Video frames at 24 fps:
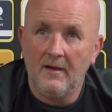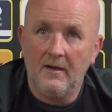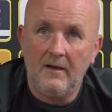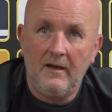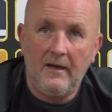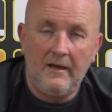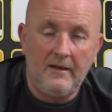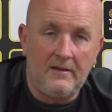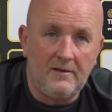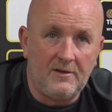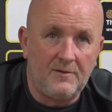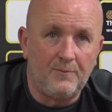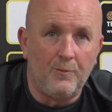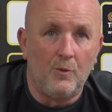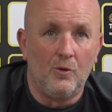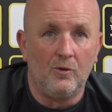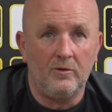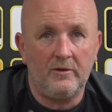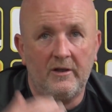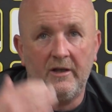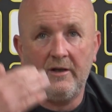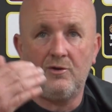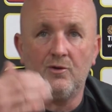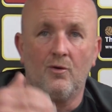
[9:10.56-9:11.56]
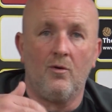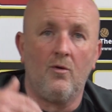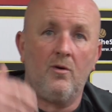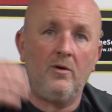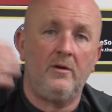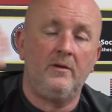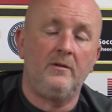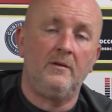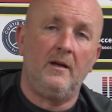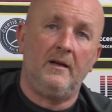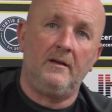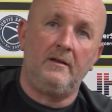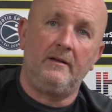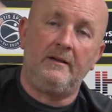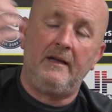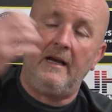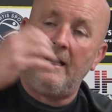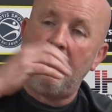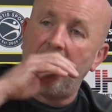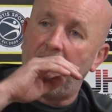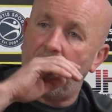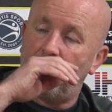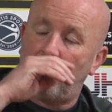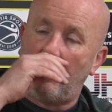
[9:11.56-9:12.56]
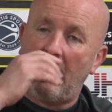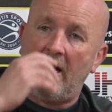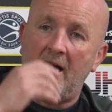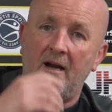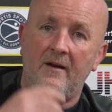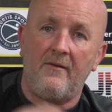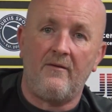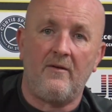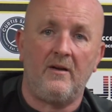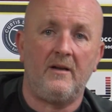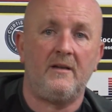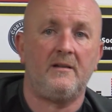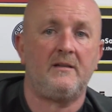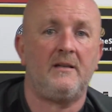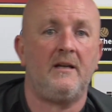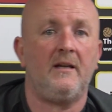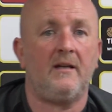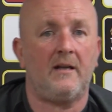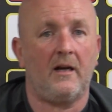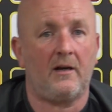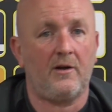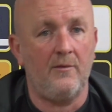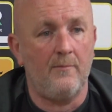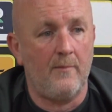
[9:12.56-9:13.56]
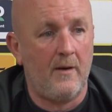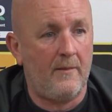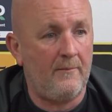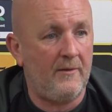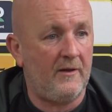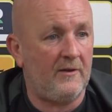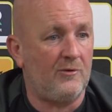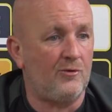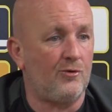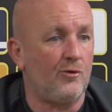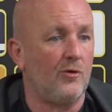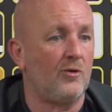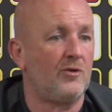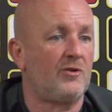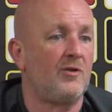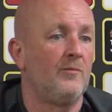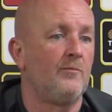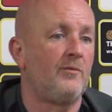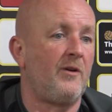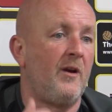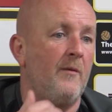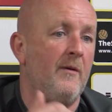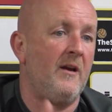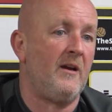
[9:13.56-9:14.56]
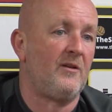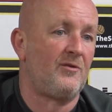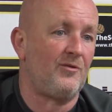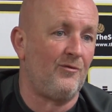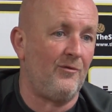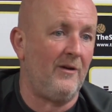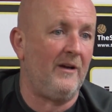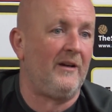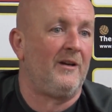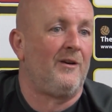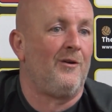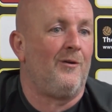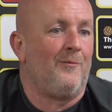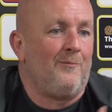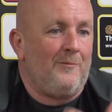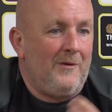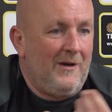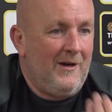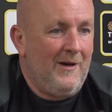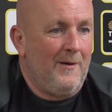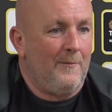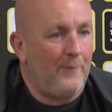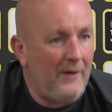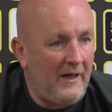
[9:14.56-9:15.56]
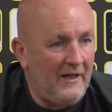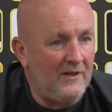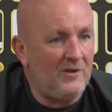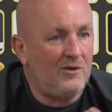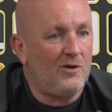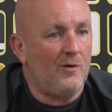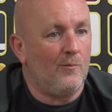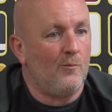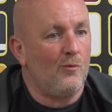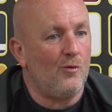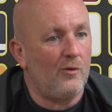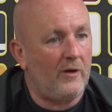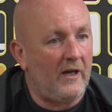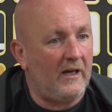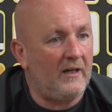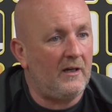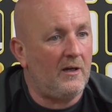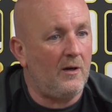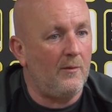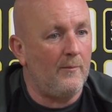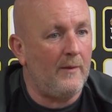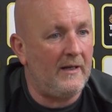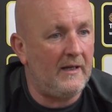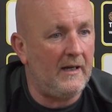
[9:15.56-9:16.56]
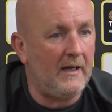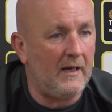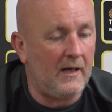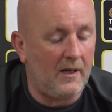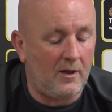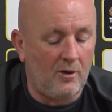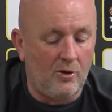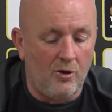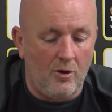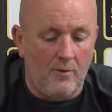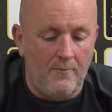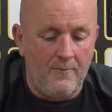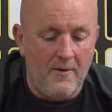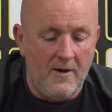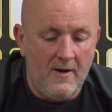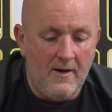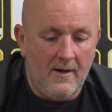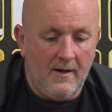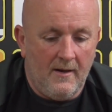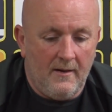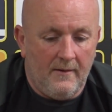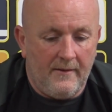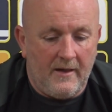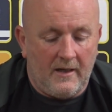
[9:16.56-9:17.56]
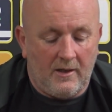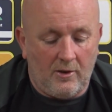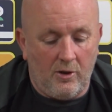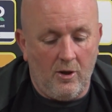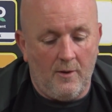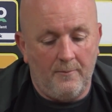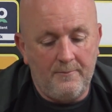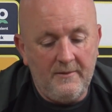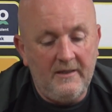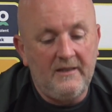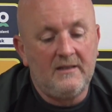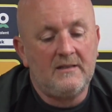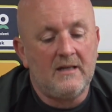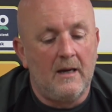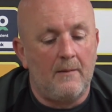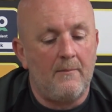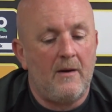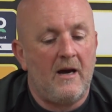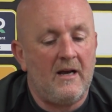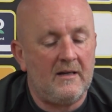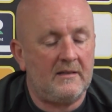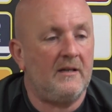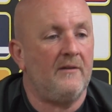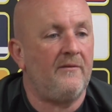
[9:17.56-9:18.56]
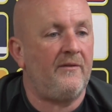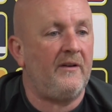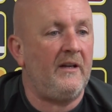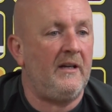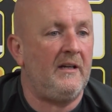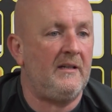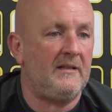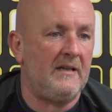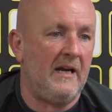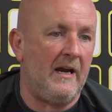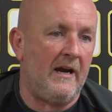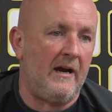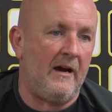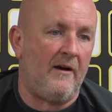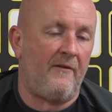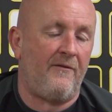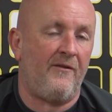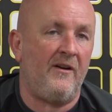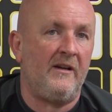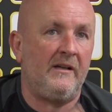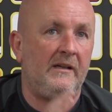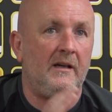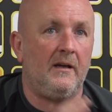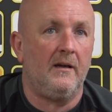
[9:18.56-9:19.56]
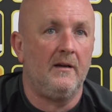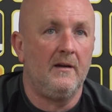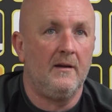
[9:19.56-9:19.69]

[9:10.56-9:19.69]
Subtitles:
he'd spoke to John and Dave privately and said I could maybe draw some commercial income, bring some more income into the club. The club needs a massive reset. I think